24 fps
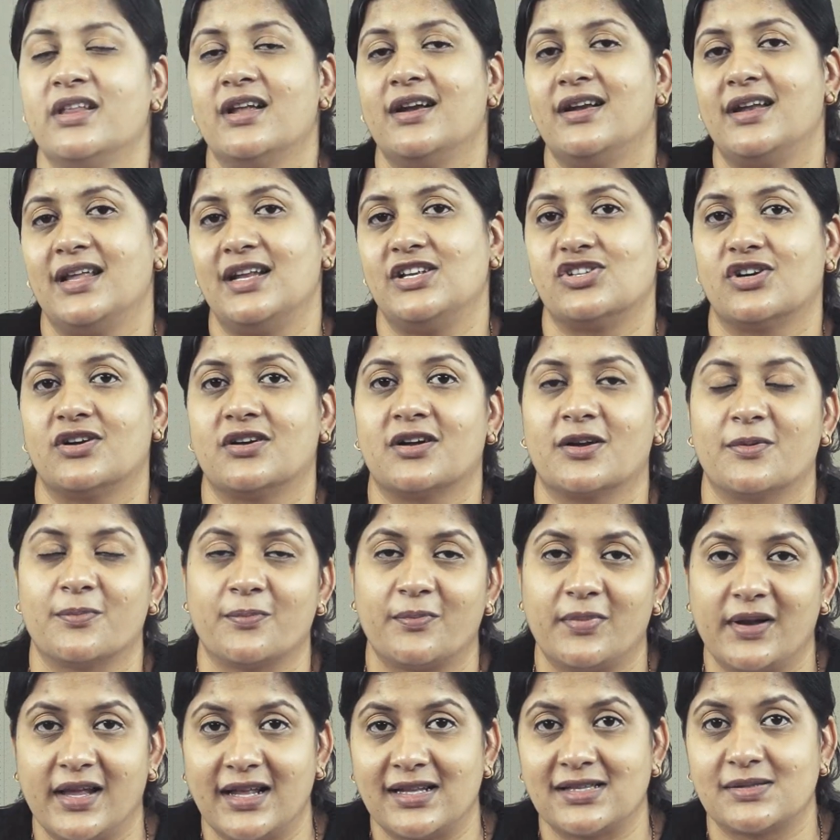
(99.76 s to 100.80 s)
the teacher
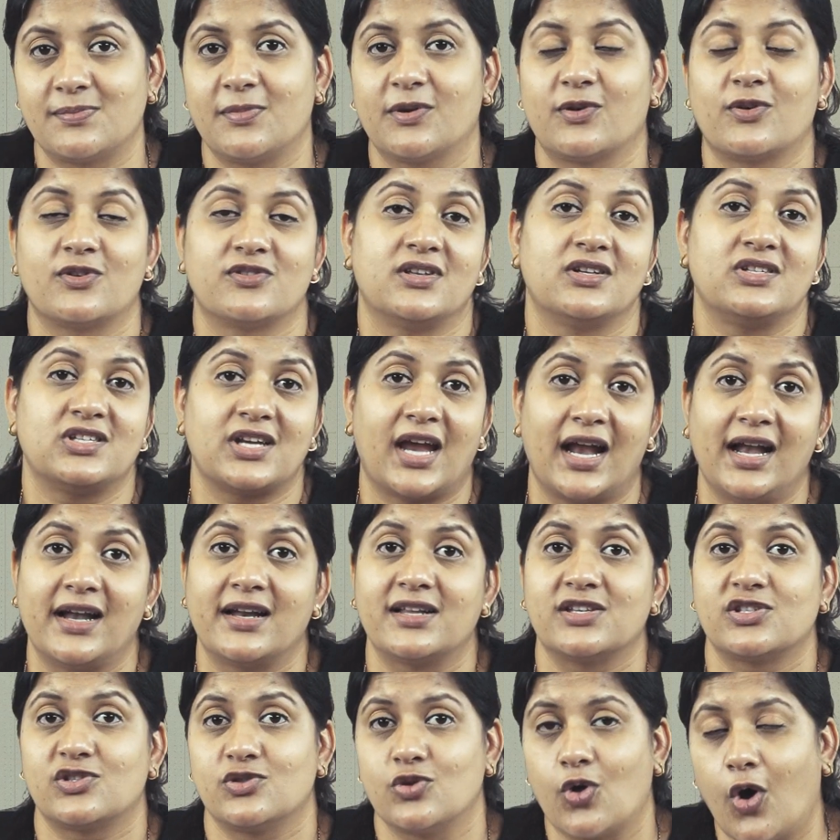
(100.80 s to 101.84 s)
complains because the
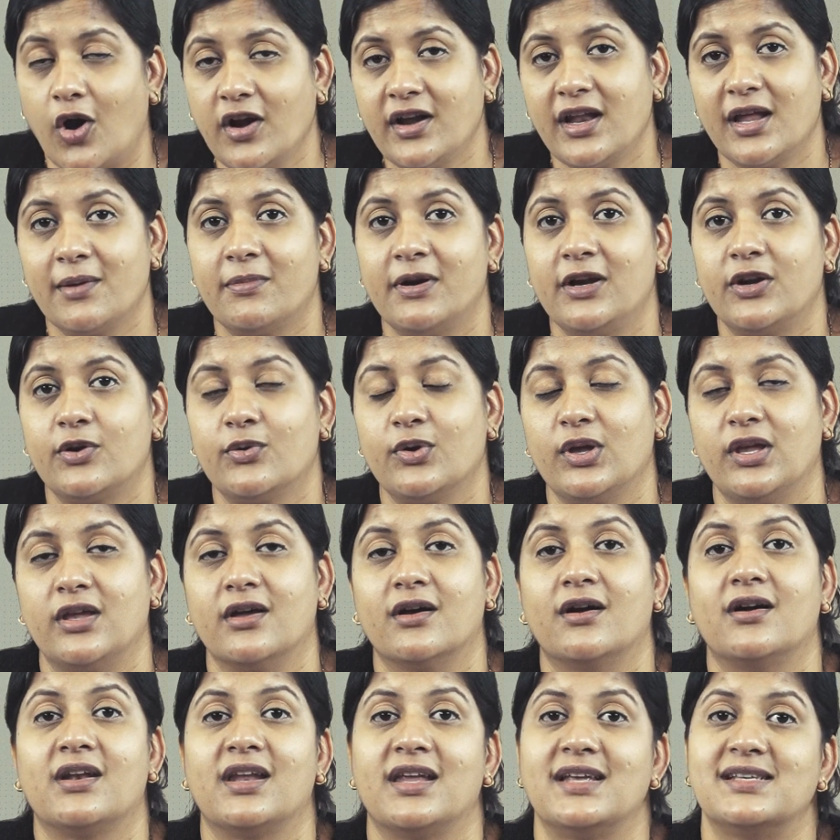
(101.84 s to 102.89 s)
child is not able to
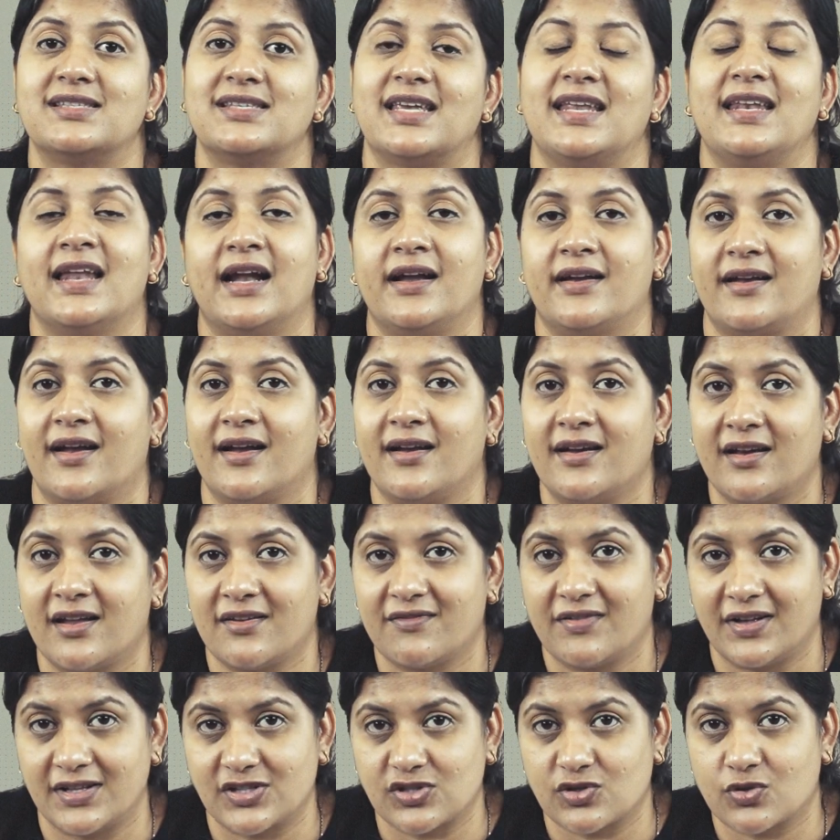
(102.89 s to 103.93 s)
hear, he is
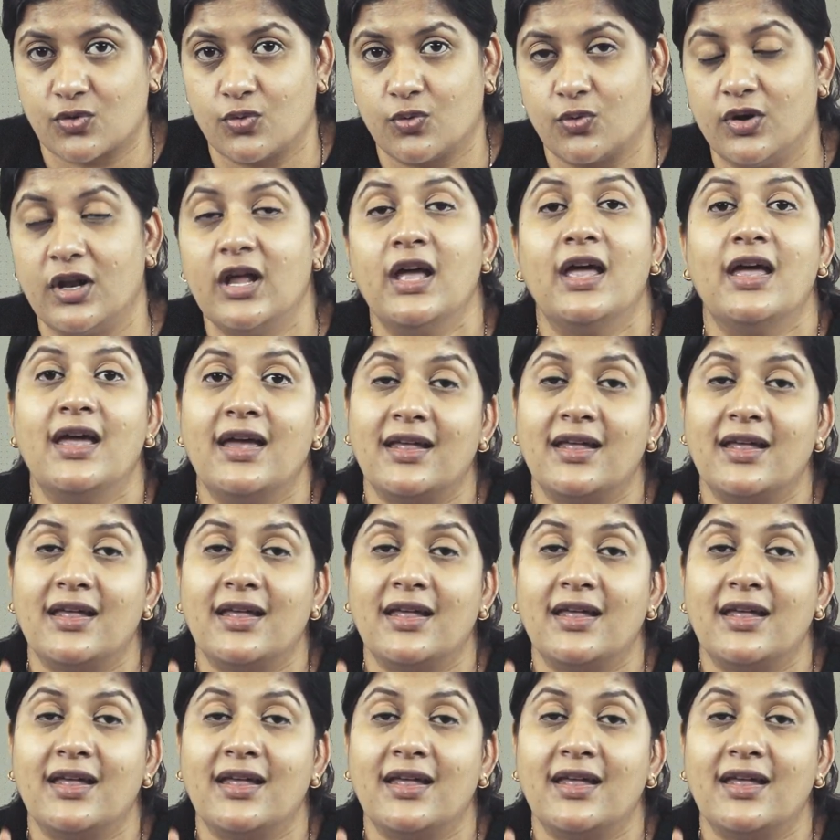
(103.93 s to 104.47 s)
inattentive at school,